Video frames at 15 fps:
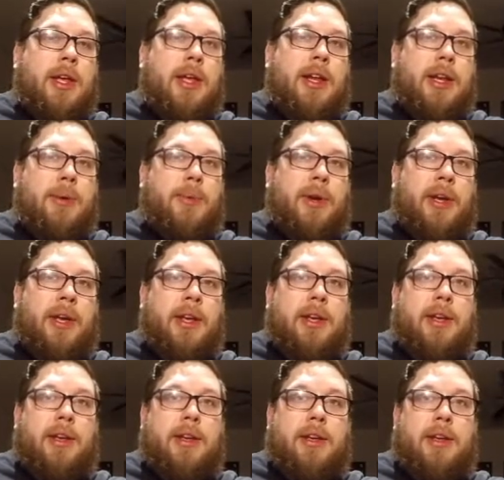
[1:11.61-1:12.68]
Anyway,
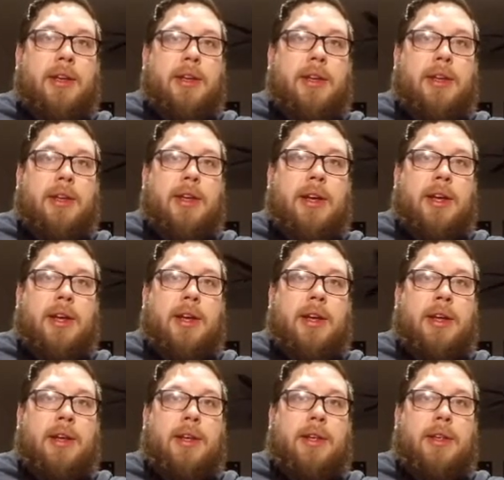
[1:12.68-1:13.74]

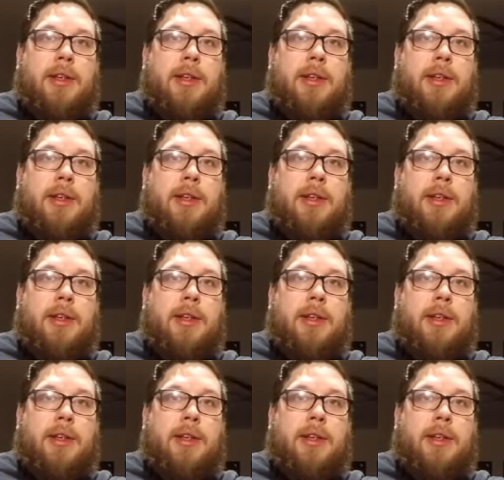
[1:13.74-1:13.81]
kind